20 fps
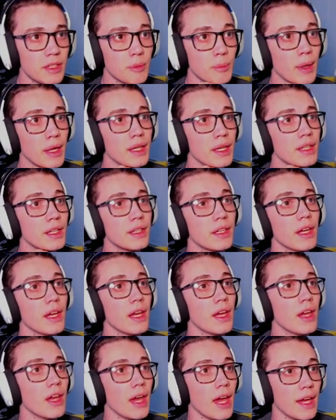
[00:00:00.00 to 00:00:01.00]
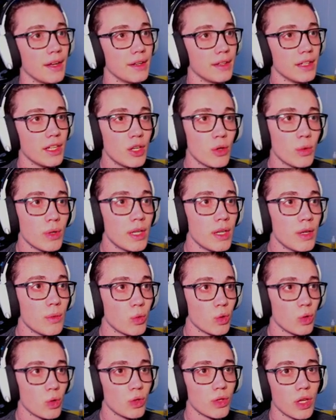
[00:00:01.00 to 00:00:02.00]
the abandoned and eerie
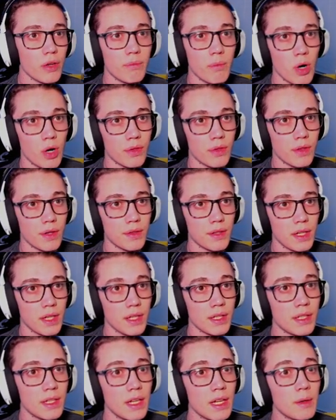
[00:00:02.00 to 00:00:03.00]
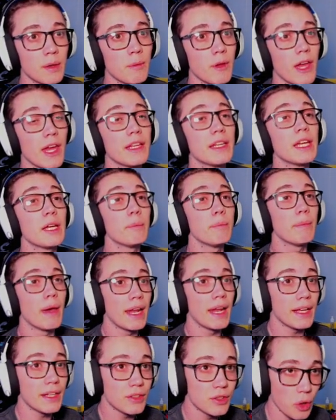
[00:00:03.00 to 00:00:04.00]
world of Martha, the
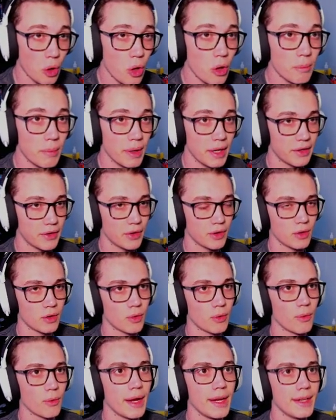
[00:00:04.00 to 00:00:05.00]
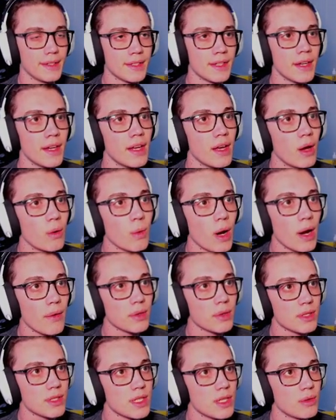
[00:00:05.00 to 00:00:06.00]
enigmatic doll maker. Great.
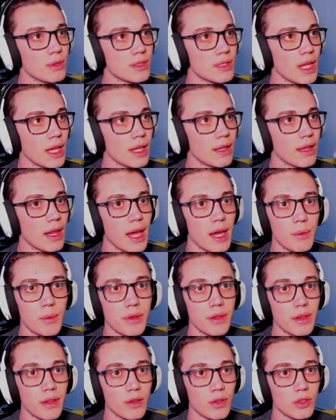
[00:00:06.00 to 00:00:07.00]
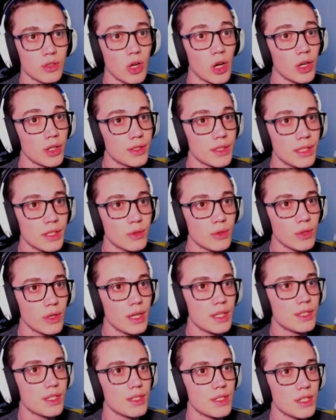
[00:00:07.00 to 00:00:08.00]
Unravel the secrets that lie within her haunting
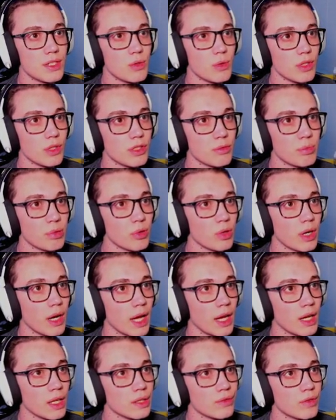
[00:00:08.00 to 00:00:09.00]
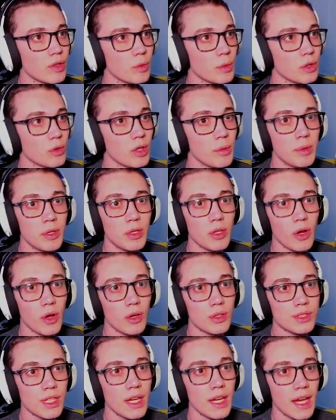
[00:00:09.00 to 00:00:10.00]
creations as you explore a house filled with creepy
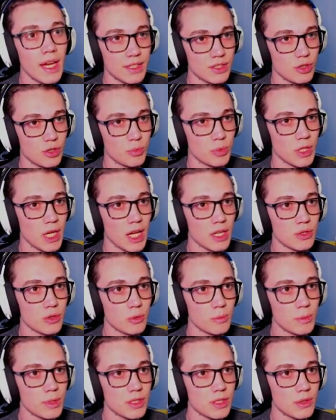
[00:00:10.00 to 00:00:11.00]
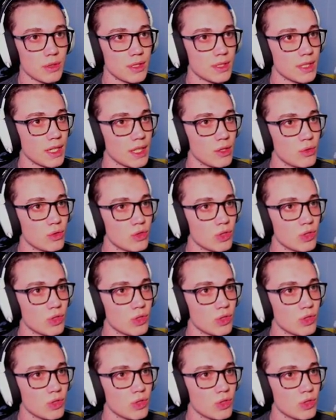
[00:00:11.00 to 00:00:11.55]
dolls and supernatural mysteries. Can you